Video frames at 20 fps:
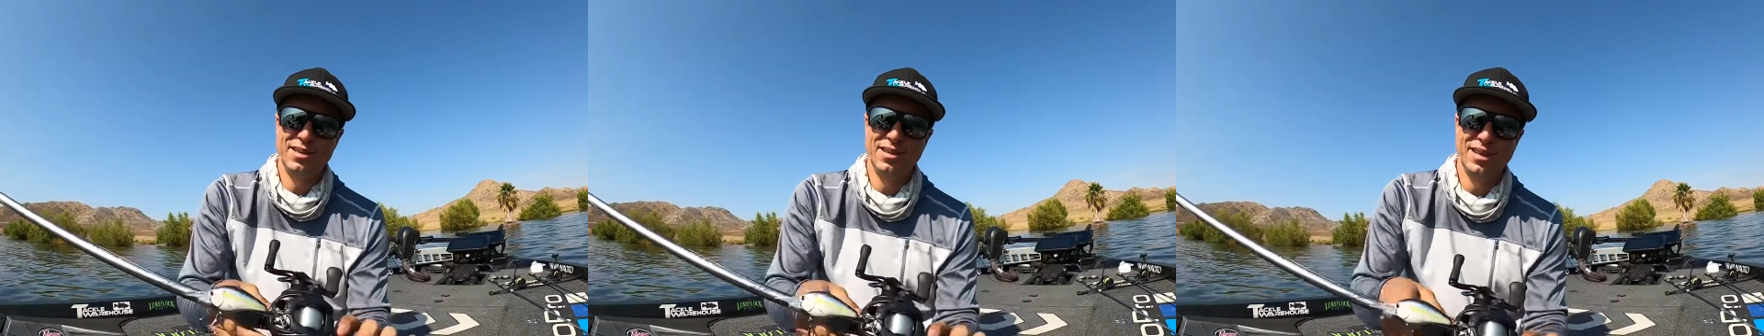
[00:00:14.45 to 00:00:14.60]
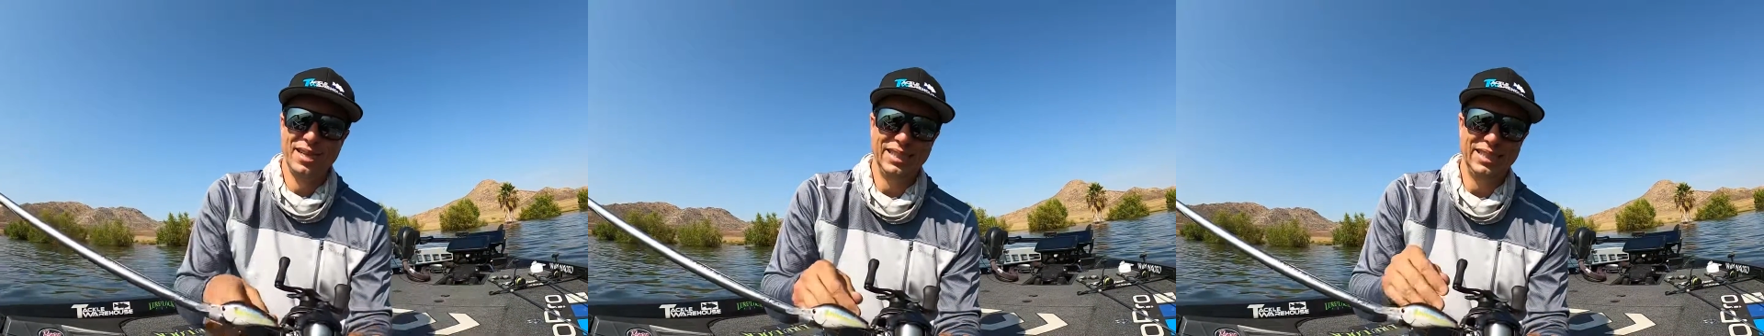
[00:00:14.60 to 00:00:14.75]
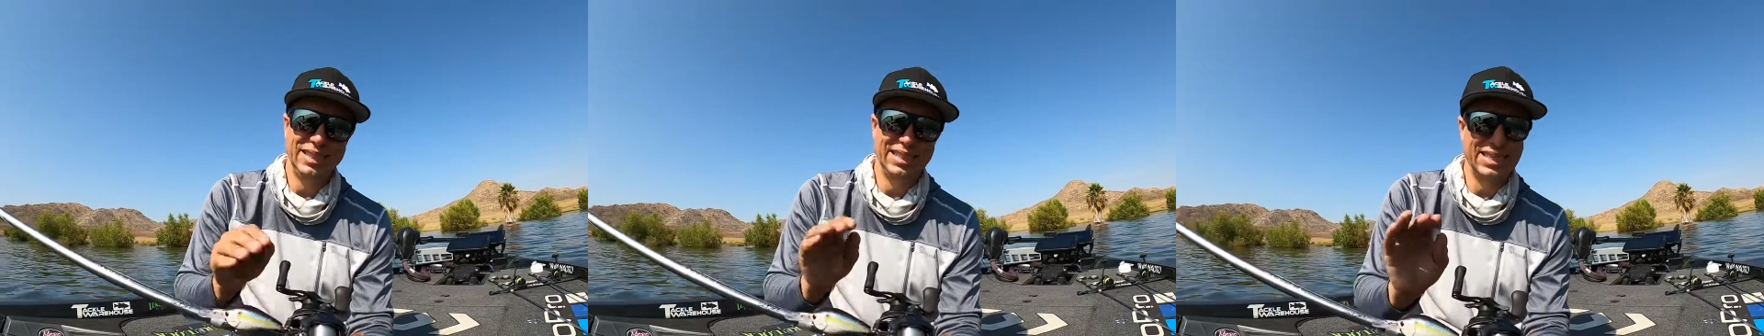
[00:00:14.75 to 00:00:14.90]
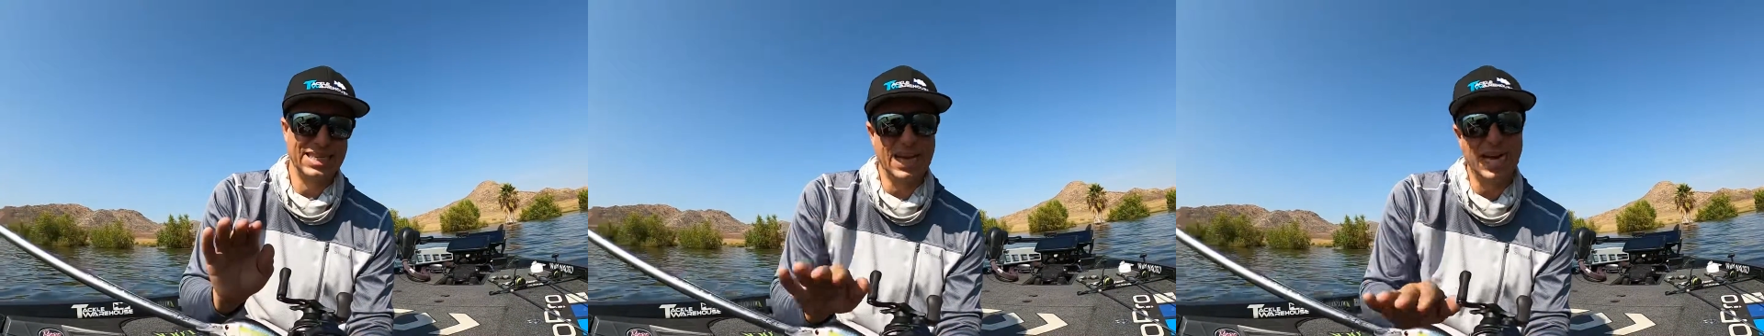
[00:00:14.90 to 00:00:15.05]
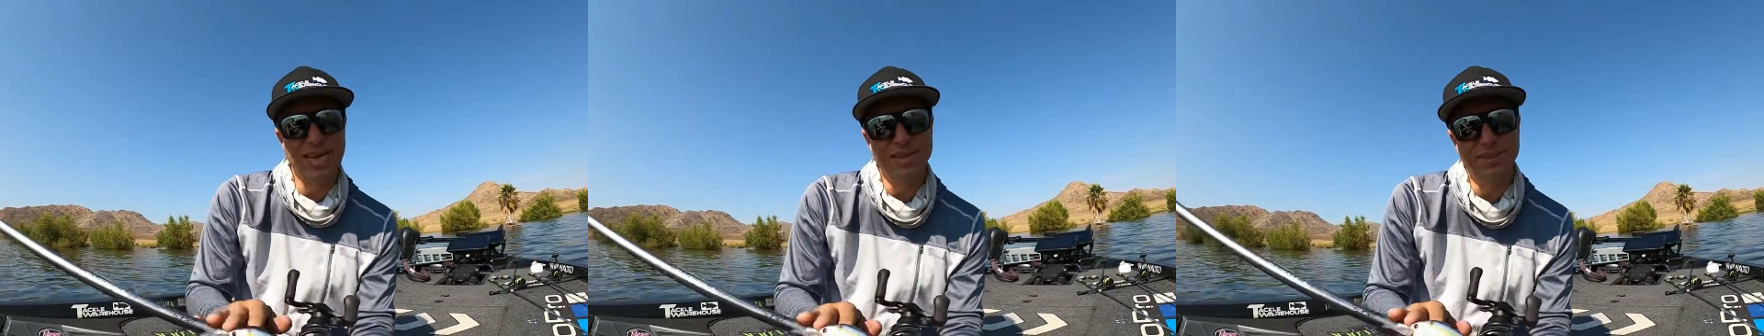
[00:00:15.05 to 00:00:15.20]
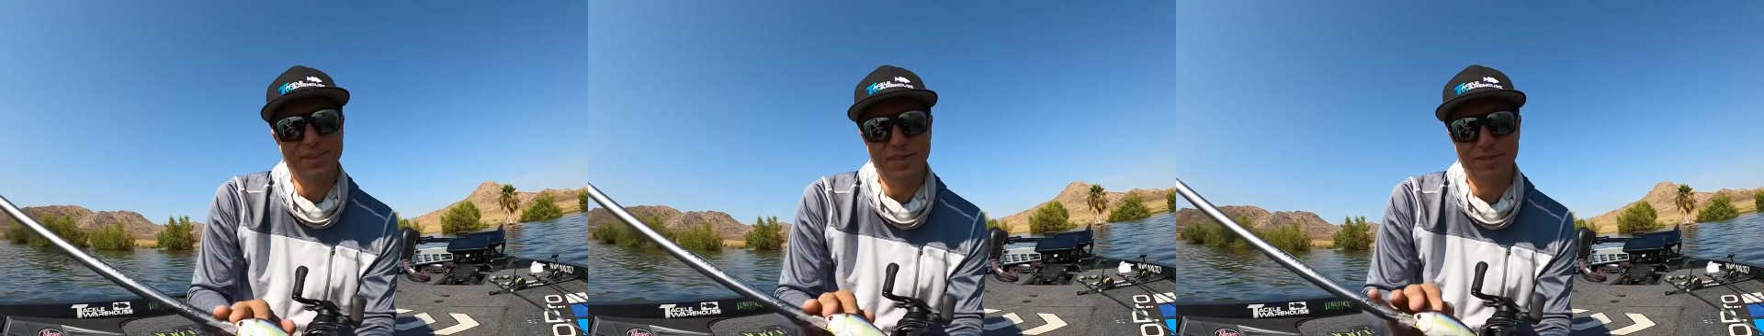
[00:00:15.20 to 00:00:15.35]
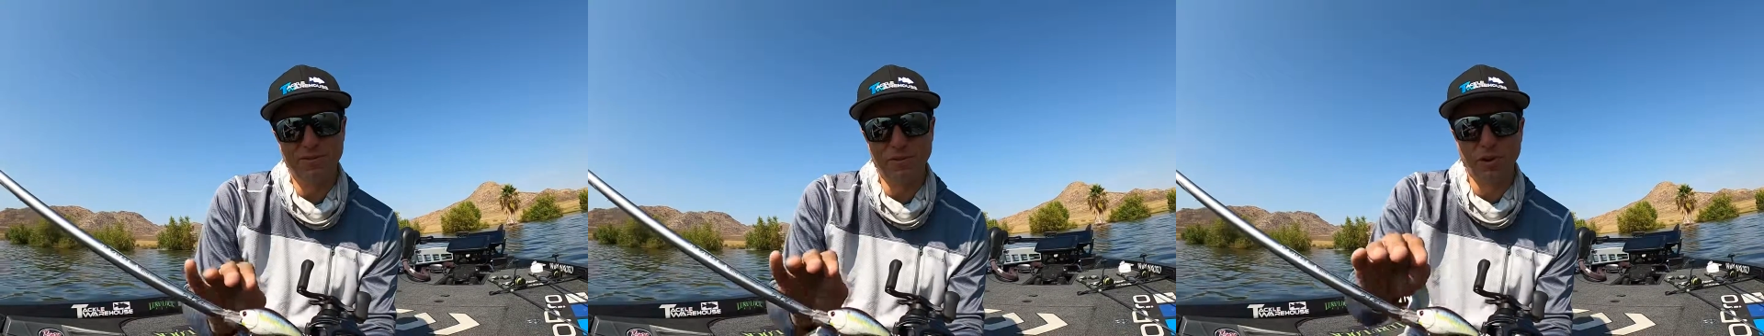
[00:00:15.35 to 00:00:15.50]
I designed
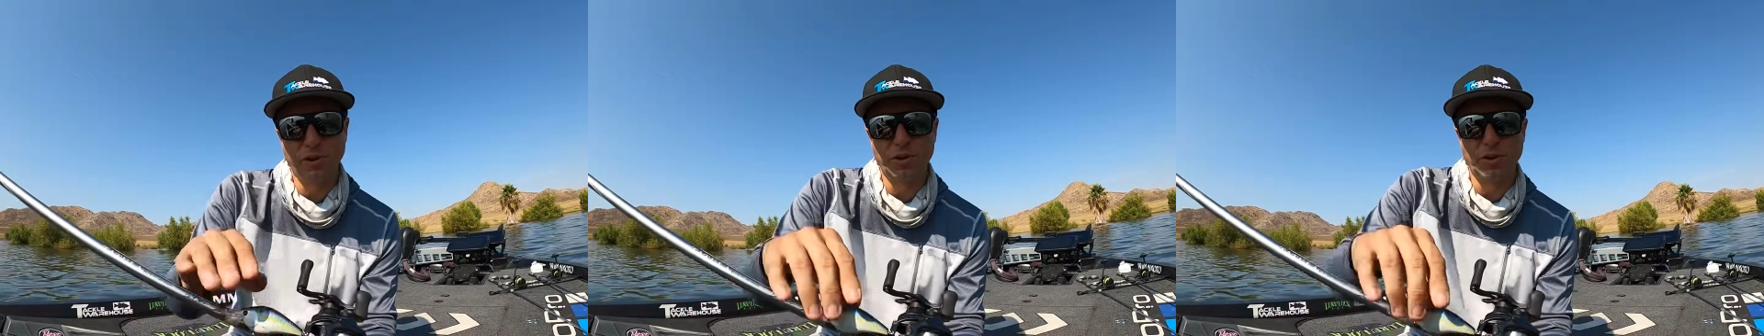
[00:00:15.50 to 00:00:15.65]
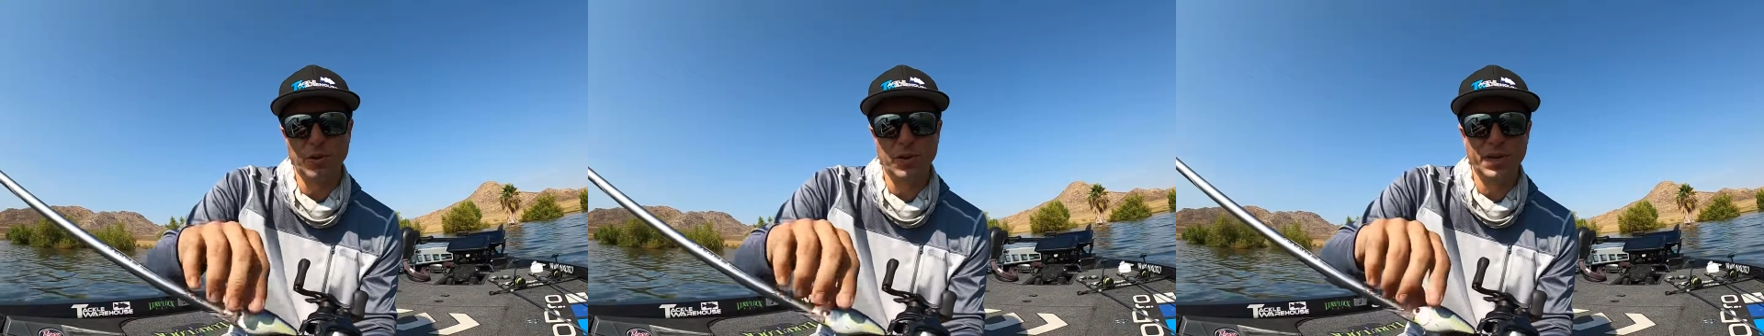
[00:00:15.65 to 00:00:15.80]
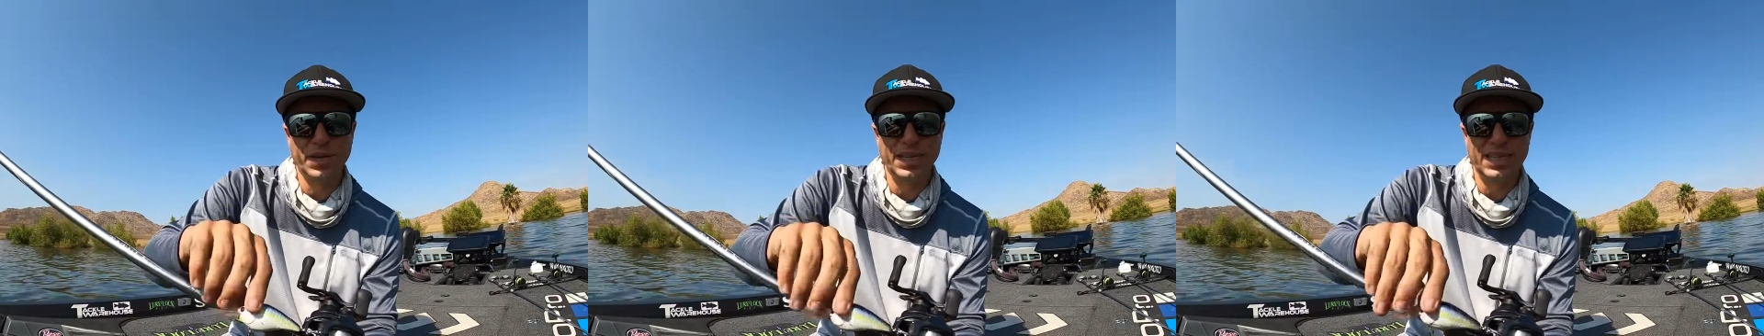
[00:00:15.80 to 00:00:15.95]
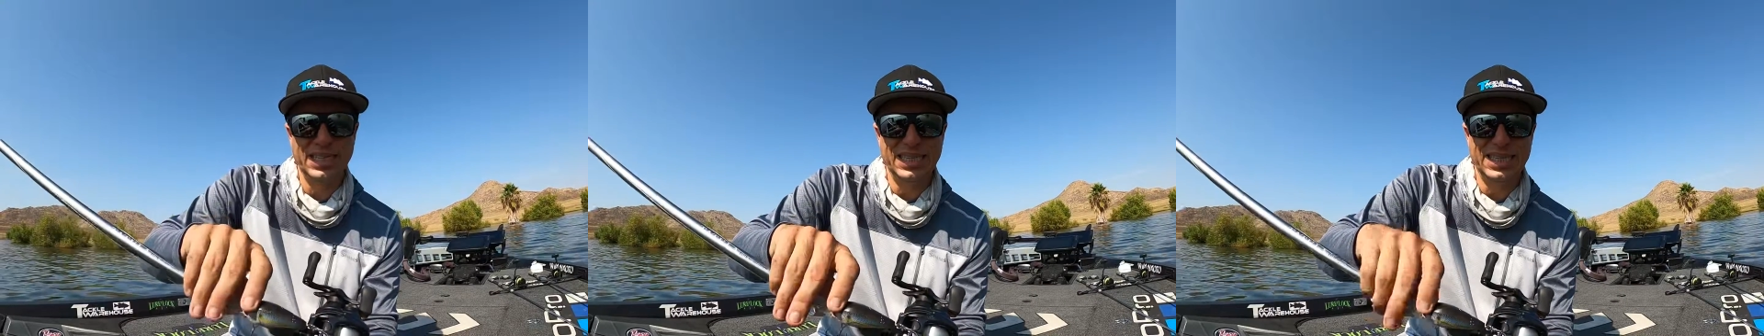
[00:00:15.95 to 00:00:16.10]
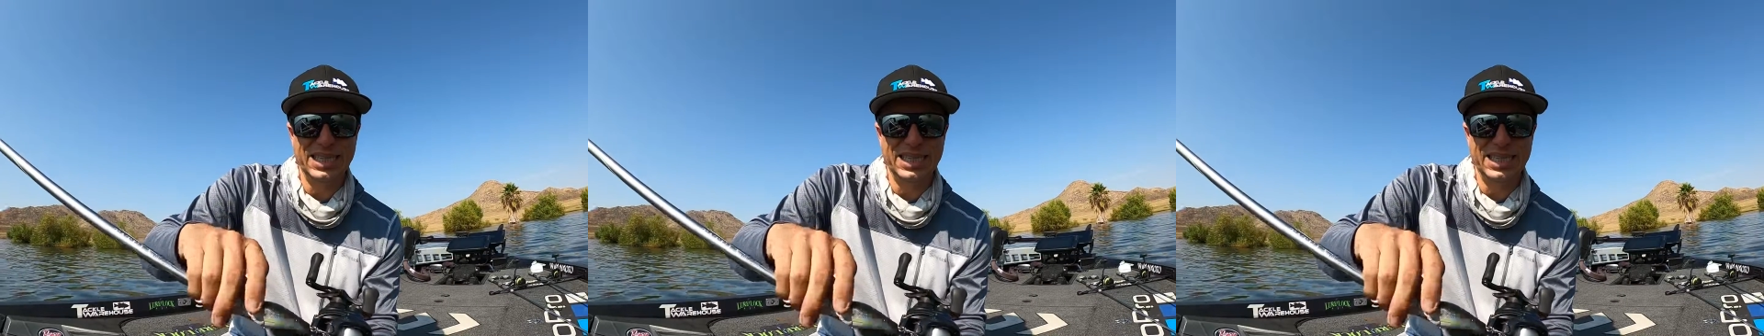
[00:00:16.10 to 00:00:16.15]
this for throwing